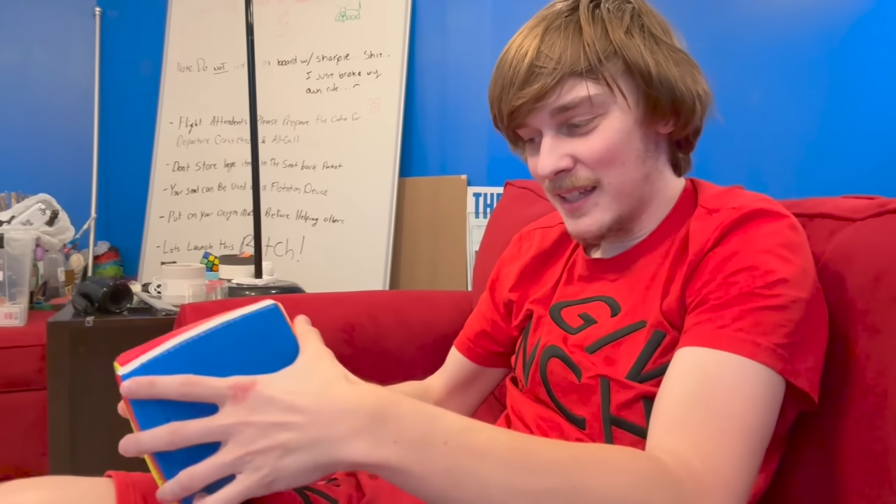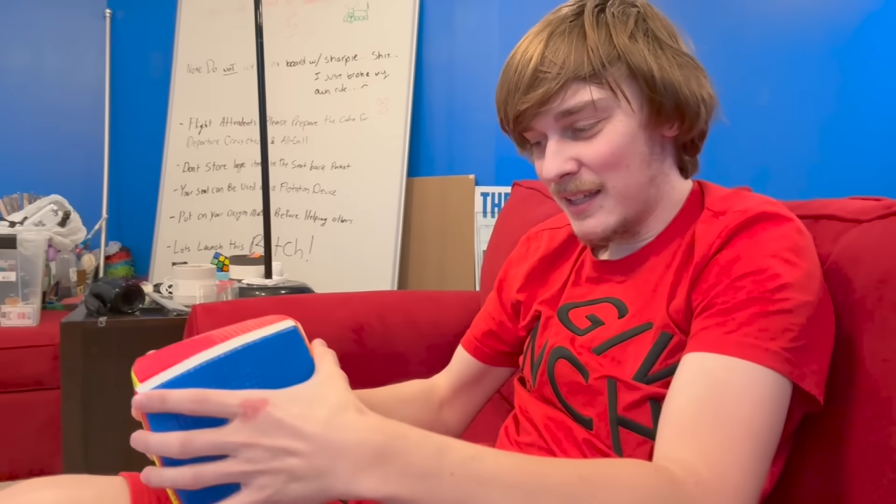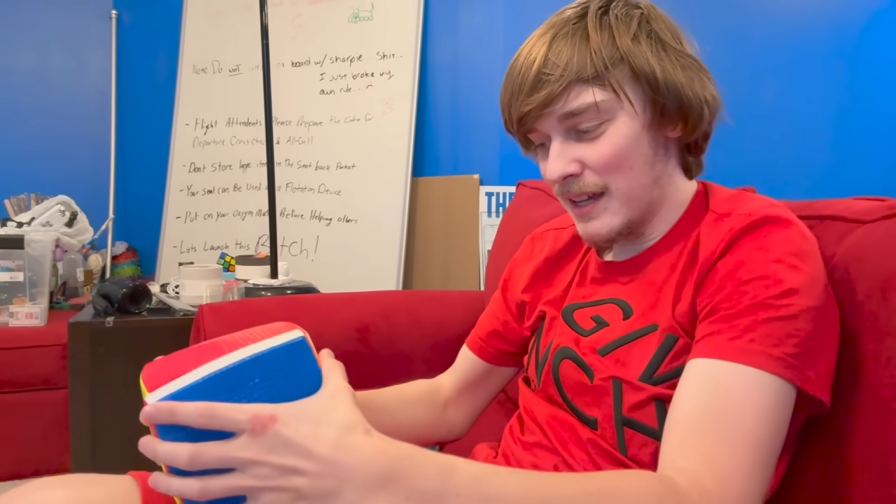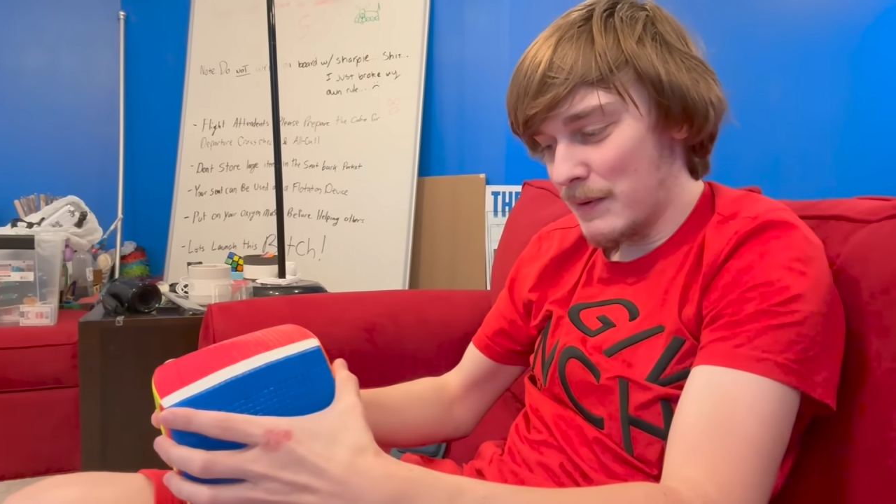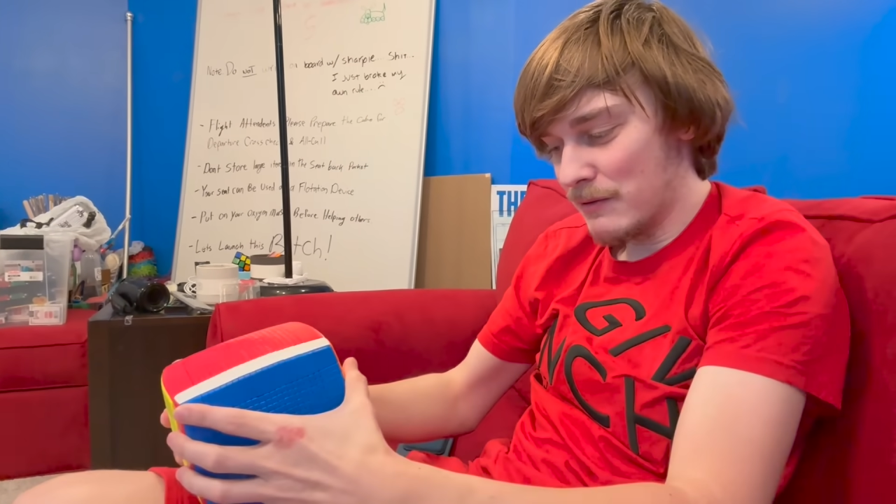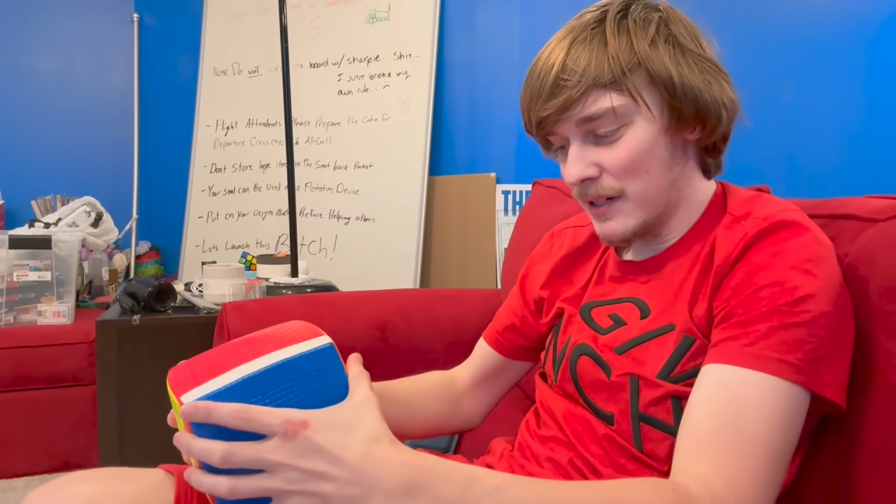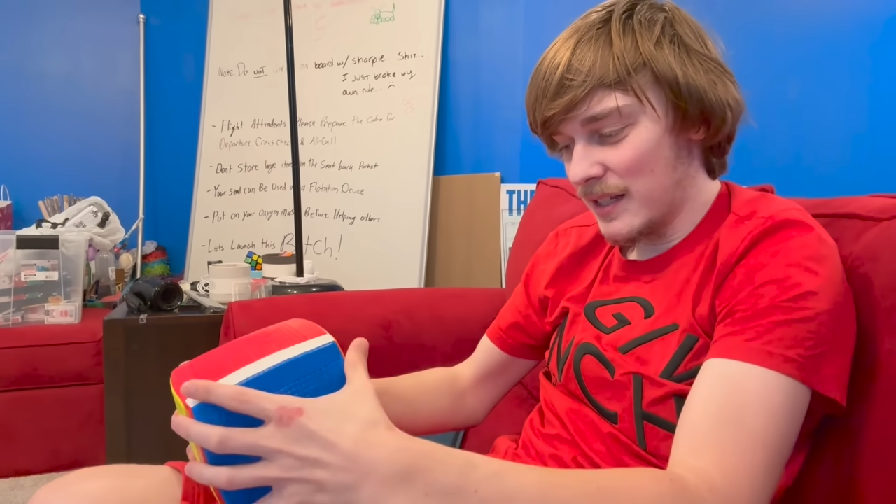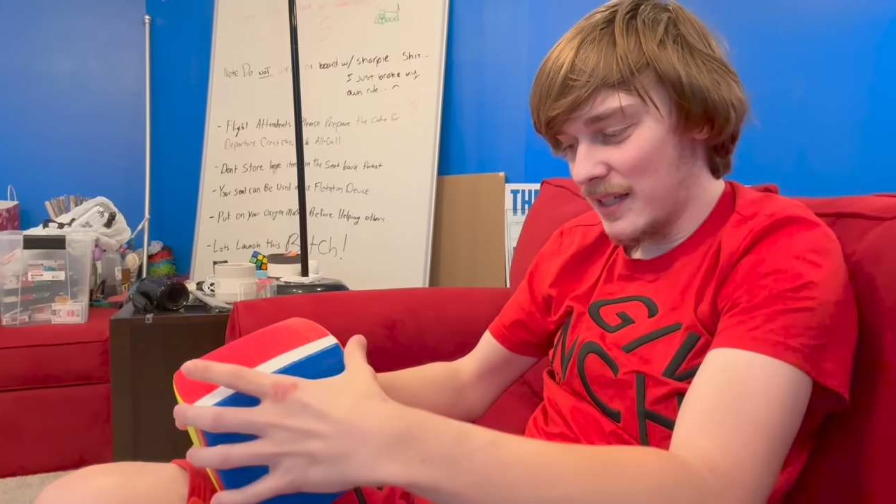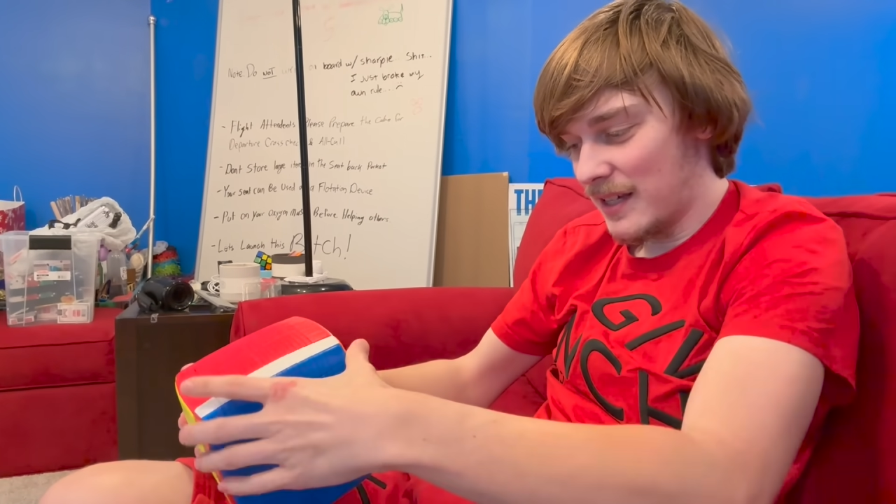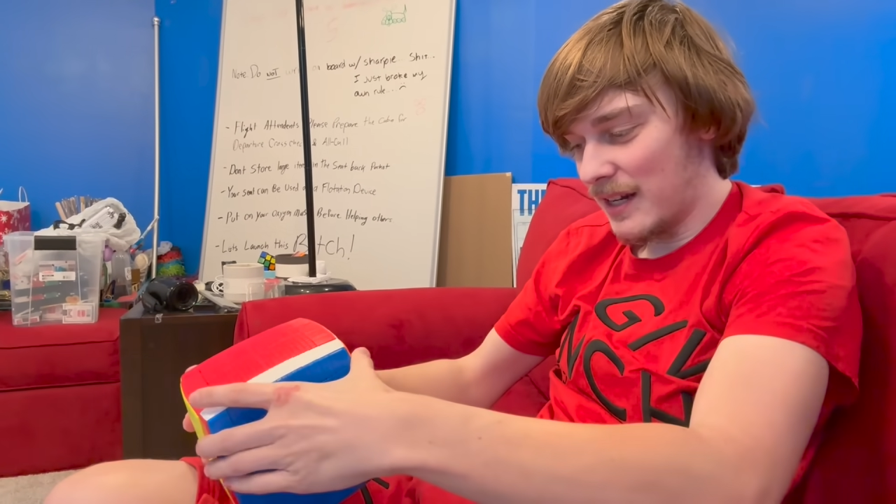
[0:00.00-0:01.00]
like you gotta be
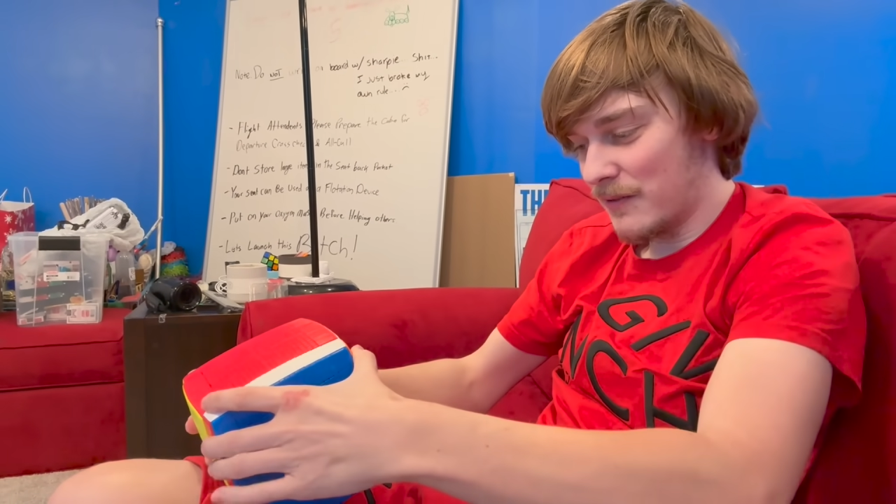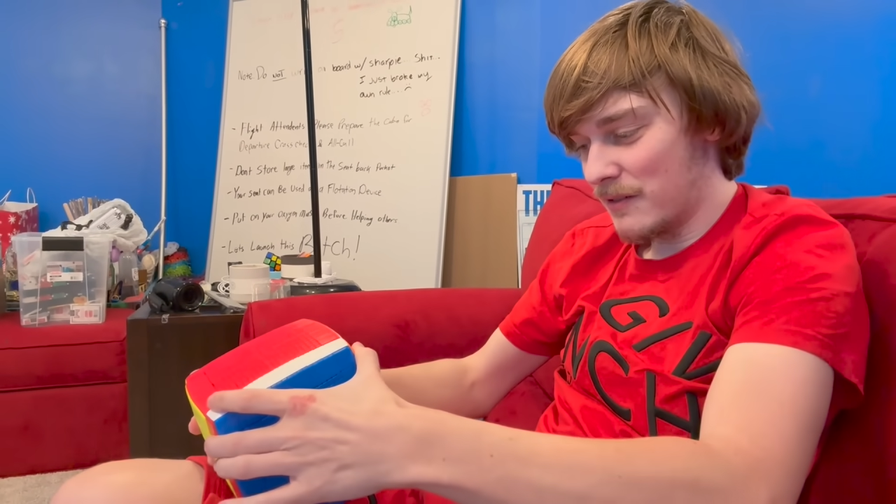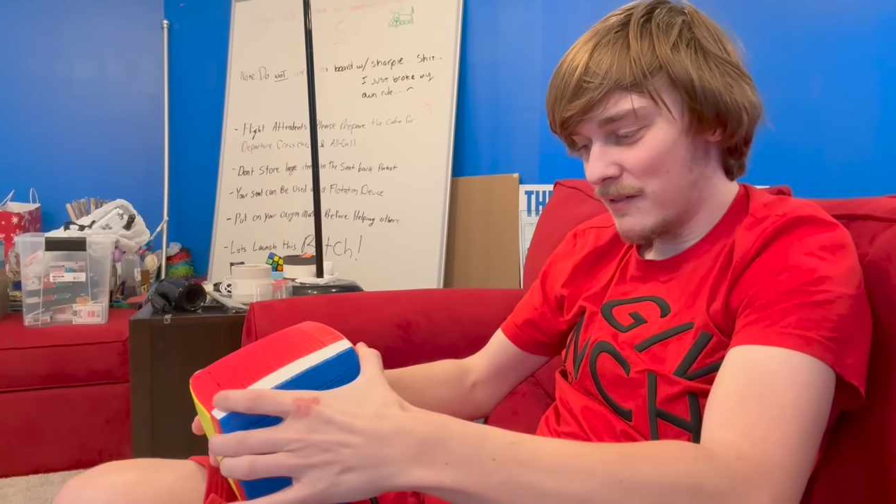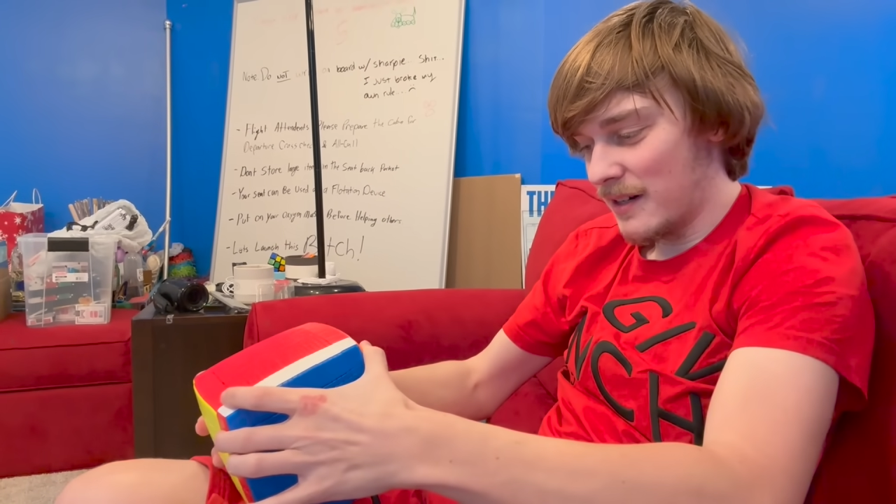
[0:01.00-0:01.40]
really careful,